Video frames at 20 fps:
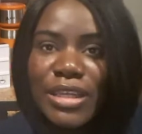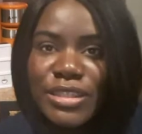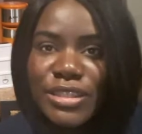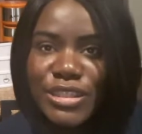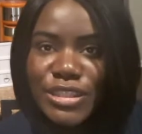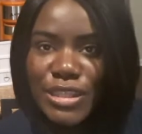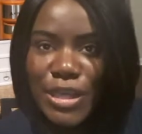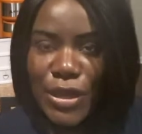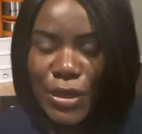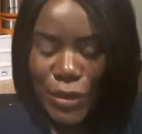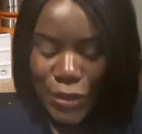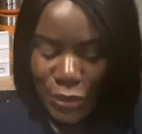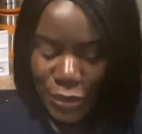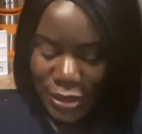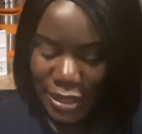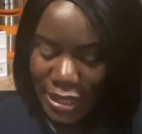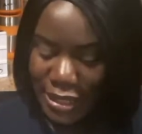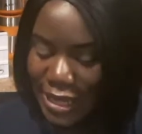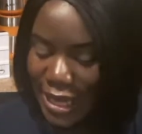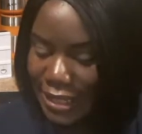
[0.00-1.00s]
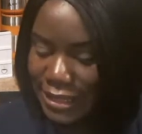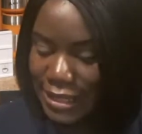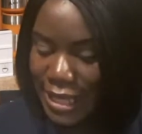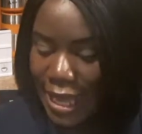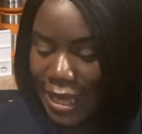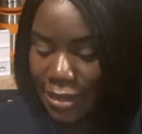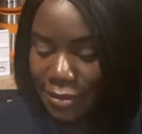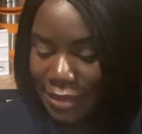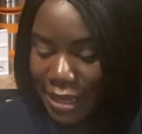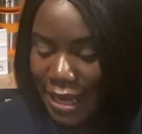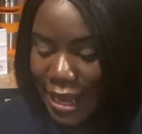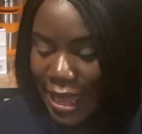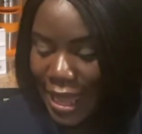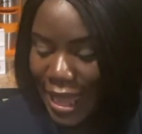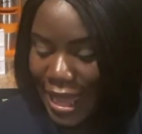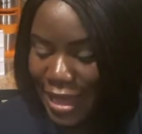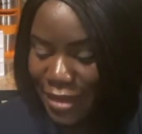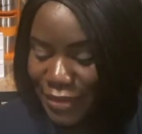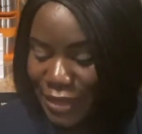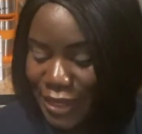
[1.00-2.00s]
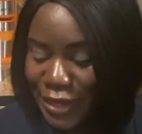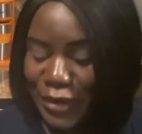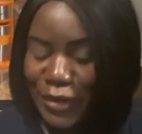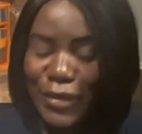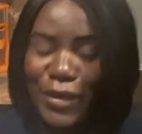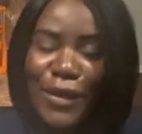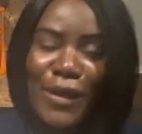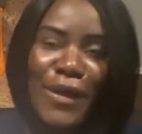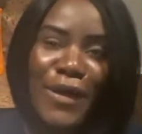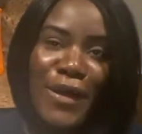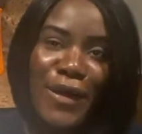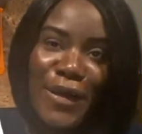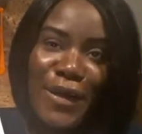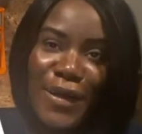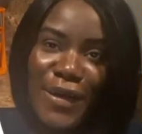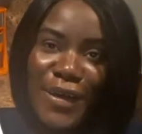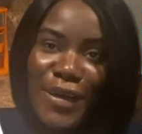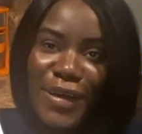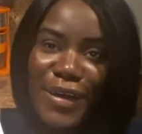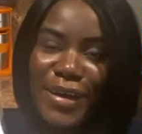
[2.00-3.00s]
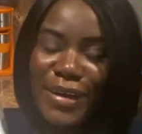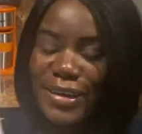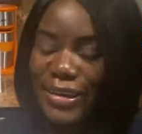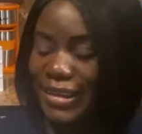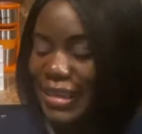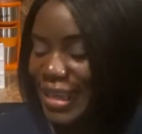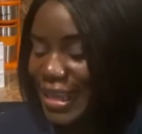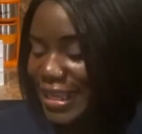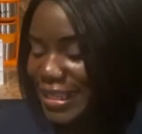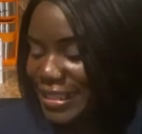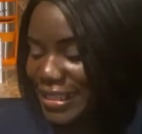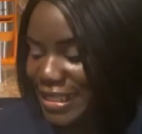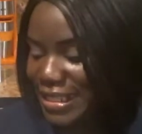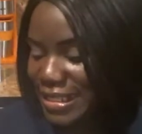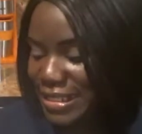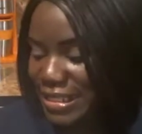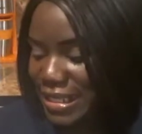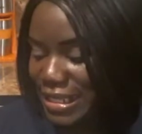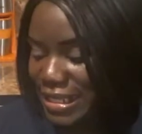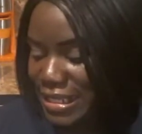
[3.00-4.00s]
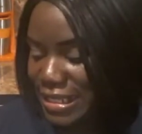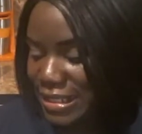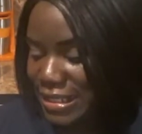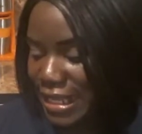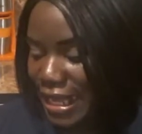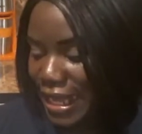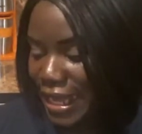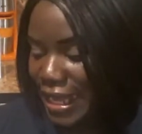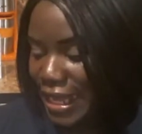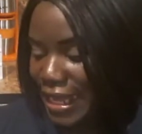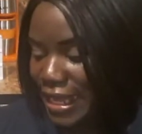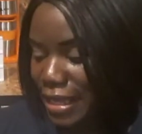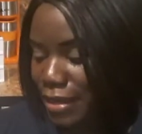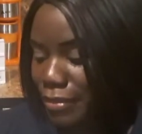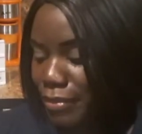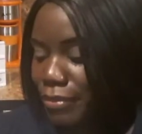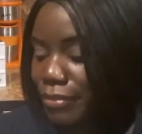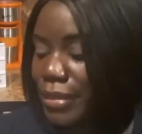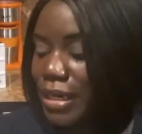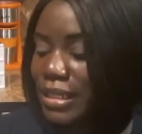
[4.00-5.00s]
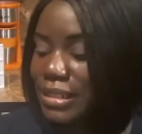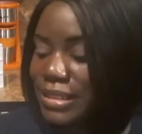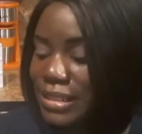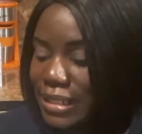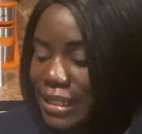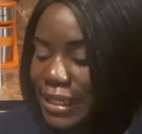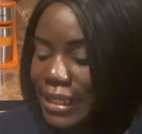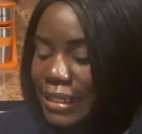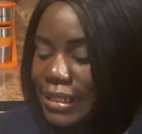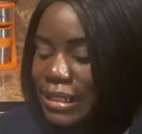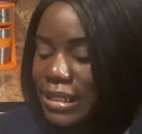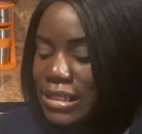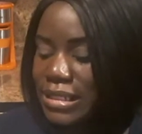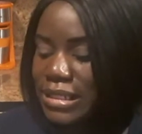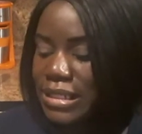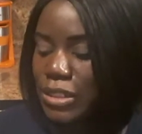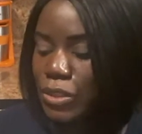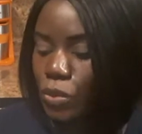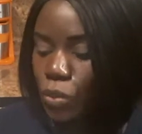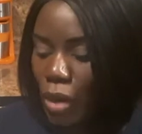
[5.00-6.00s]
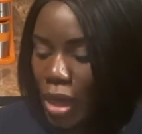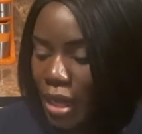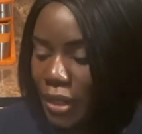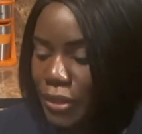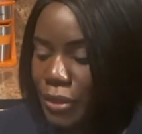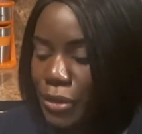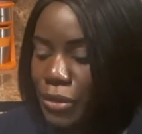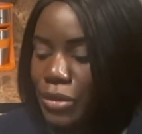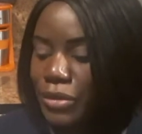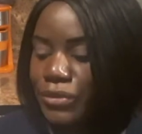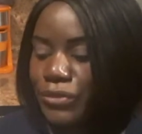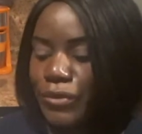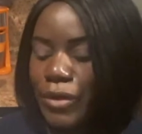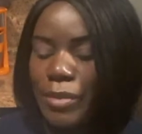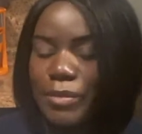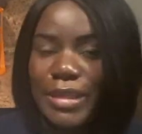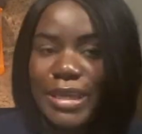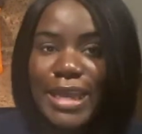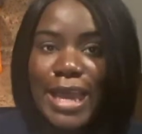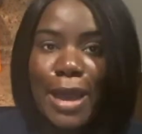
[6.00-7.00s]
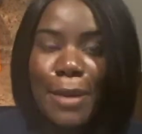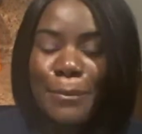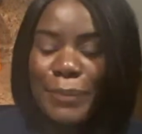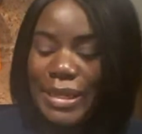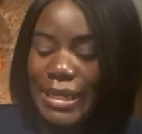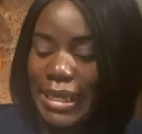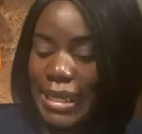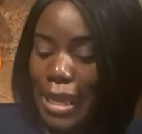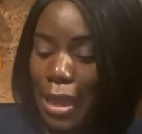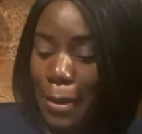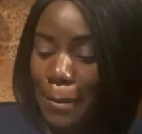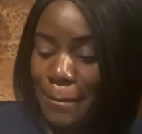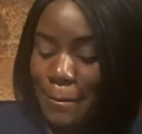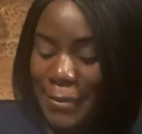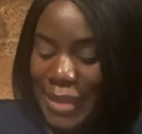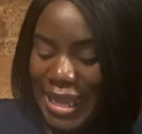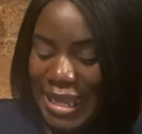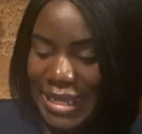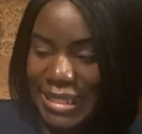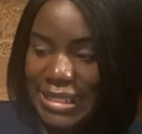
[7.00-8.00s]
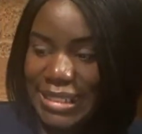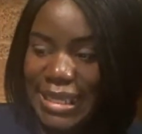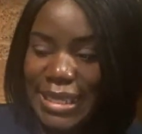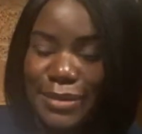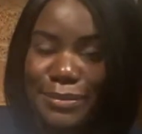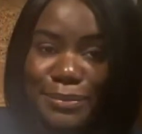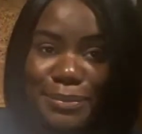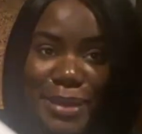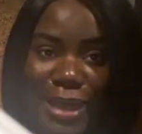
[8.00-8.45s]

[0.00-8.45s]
So the next item that I have here, this is a Muslin Swaddle from the company Amazing